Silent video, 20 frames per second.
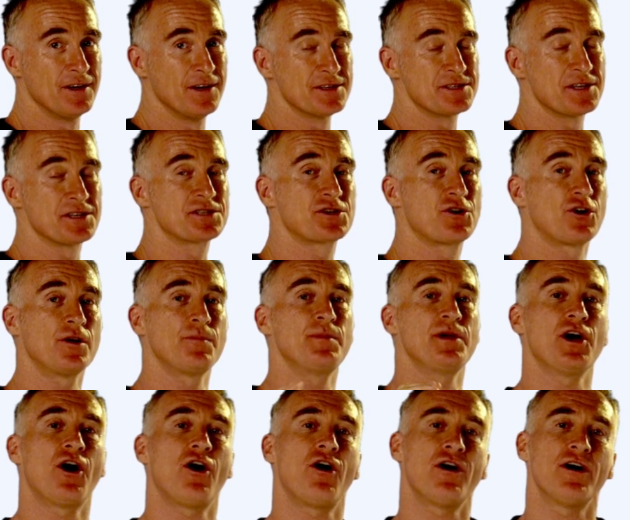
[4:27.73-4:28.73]
So it's got to
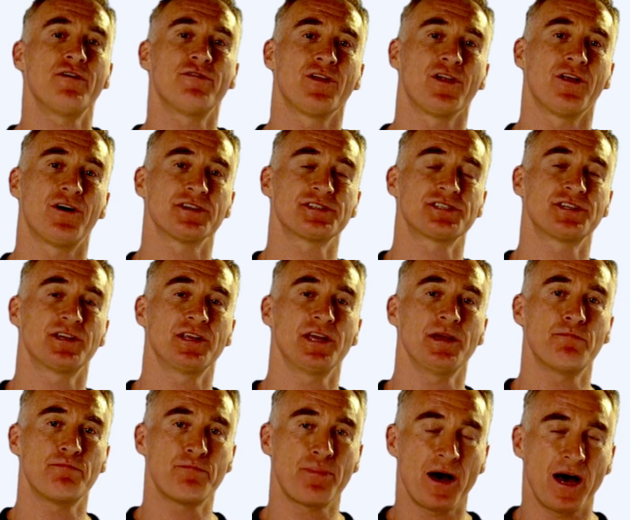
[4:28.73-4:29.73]
be high
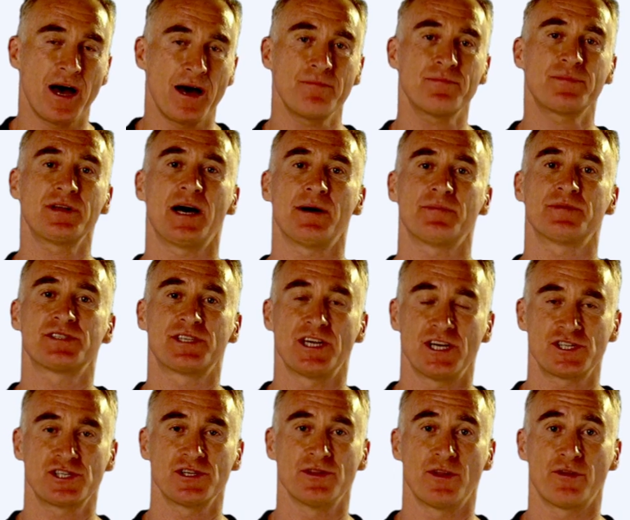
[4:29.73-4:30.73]
velocity, pumped up
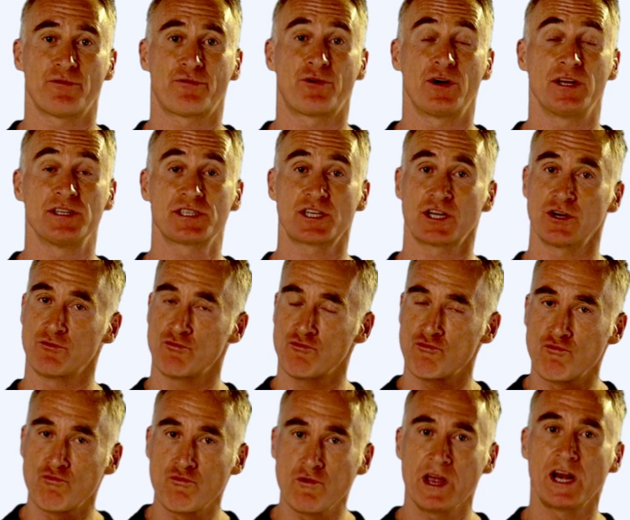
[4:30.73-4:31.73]
session that the friends
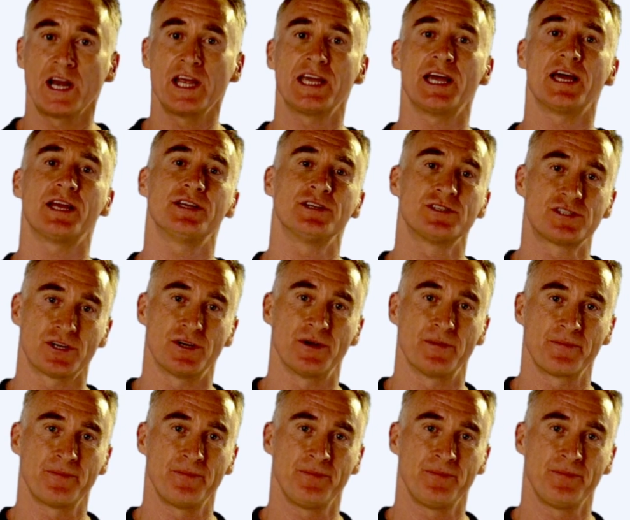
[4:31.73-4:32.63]
can really get into.